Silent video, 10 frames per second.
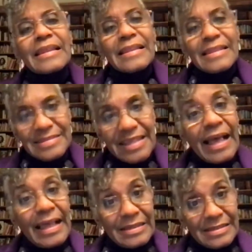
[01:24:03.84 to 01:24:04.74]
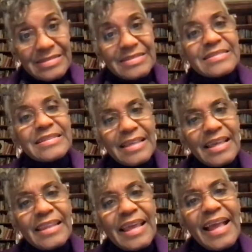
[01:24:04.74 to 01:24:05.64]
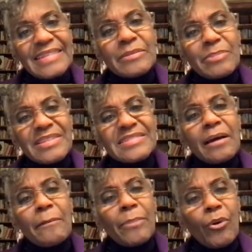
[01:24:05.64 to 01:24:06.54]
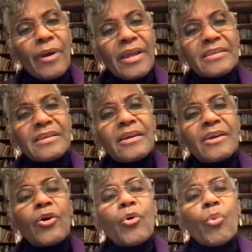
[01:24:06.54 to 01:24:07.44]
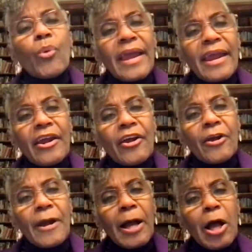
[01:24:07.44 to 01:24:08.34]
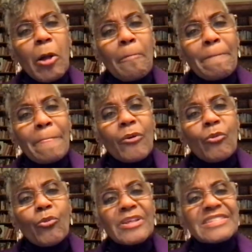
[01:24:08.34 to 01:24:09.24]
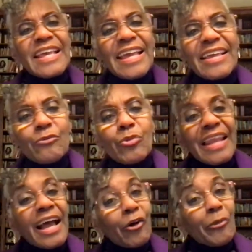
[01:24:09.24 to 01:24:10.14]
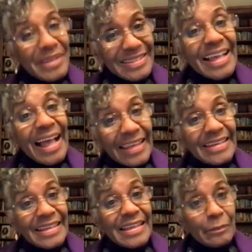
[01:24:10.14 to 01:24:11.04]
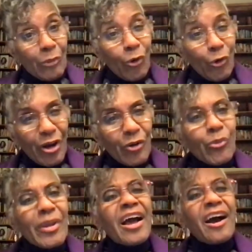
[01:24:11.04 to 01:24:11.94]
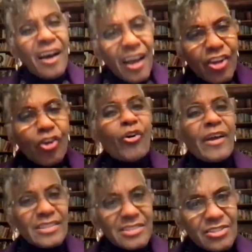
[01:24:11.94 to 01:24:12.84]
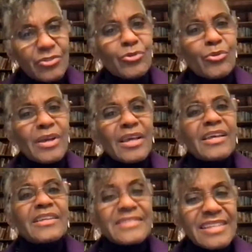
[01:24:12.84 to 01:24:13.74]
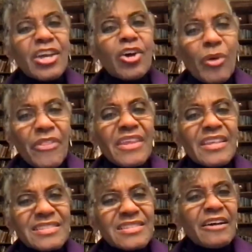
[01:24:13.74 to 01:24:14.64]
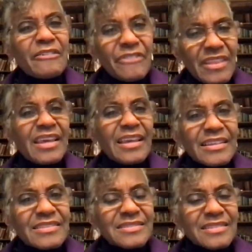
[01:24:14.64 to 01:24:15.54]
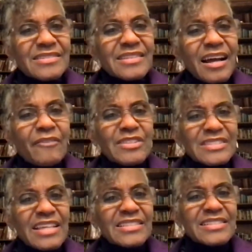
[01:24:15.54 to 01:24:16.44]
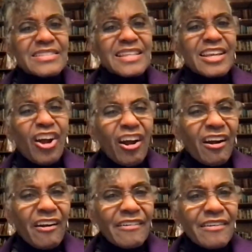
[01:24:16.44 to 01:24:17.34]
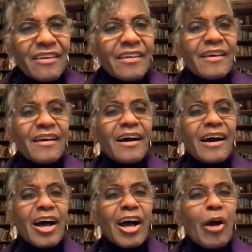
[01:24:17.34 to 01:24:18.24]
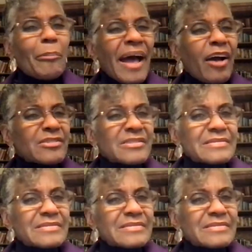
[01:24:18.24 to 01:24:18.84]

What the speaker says: the silence, and there has to be some point where we say, we're not going to be silent anymore. We are going to deal with these tough things, these conversations that are hard about